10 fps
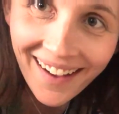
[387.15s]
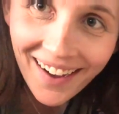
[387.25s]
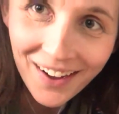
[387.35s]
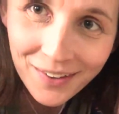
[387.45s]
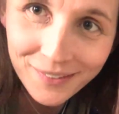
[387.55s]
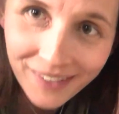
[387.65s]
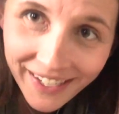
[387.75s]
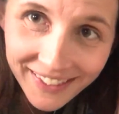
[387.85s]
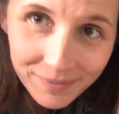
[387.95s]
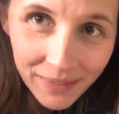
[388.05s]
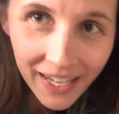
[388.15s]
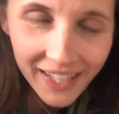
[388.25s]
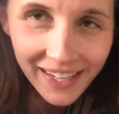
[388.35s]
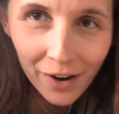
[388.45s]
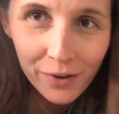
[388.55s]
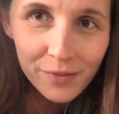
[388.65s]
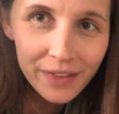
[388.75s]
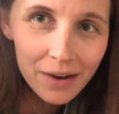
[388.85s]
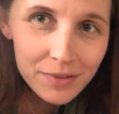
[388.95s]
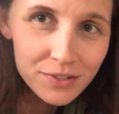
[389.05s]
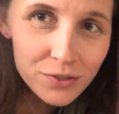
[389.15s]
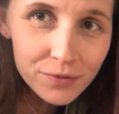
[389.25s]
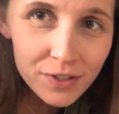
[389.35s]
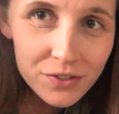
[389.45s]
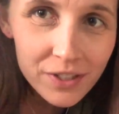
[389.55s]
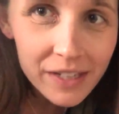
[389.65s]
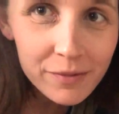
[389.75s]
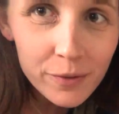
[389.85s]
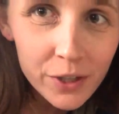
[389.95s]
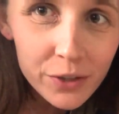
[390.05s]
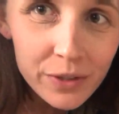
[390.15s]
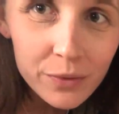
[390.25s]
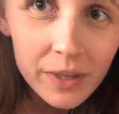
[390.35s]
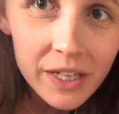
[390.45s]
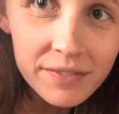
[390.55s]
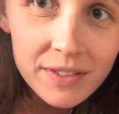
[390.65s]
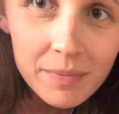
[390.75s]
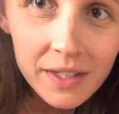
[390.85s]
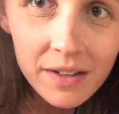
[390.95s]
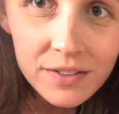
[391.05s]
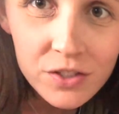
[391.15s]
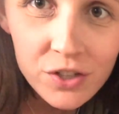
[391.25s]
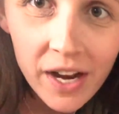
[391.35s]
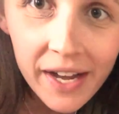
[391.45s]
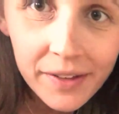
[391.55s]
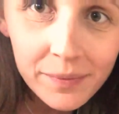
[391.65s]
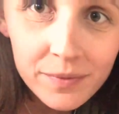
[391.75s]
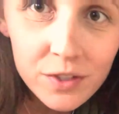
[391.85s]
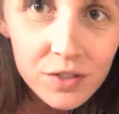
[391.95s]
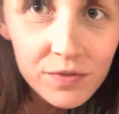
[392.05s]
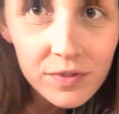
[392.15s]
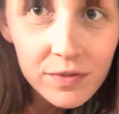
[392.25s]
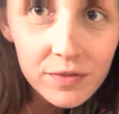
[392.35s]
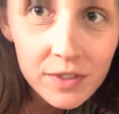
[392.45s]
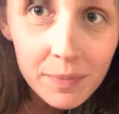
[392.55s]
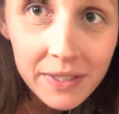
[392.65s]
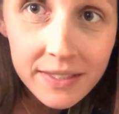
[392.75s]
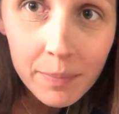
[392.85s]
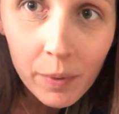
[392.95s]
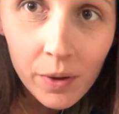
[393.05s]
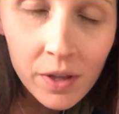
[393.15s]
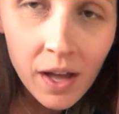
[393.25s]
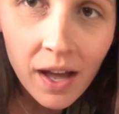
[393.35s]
All right. Now, if that was too frustrating for you and you want to give something else a try, just something simple,